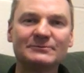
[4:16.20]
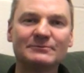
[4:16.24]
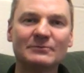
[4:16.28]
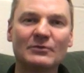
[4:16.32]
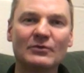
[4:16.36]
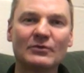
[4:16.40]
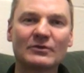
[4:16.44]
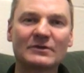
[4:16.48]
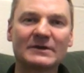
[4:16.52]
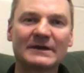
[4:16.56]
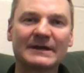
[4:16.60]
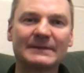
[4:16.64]

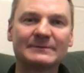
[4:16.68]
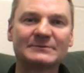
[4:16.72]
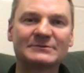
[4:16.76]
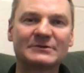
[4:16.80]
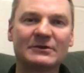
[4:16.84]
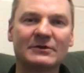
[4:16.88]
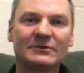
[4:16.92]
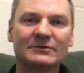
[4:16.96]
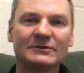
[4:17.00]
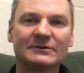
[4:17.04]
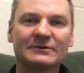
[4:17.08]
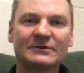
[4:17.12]
more clips
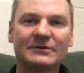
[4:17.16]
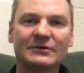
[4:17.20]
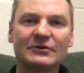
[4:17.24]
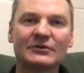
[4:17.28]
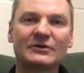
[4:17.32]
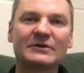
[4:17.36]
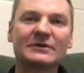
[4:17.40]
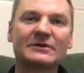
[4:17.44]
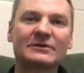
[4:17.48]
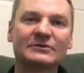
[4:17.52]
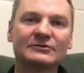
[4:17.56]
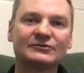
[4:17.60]
on the
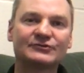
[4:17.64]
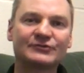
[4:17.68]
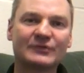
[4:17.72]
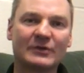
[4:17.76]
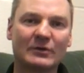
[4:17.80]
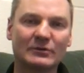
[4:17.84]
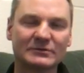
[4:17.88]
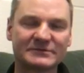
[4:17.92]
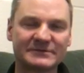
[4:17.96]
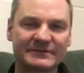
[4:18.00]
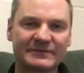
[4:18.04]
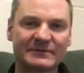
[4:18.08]
other
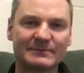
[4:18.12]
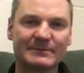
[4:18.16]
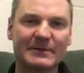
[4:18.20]
controls of the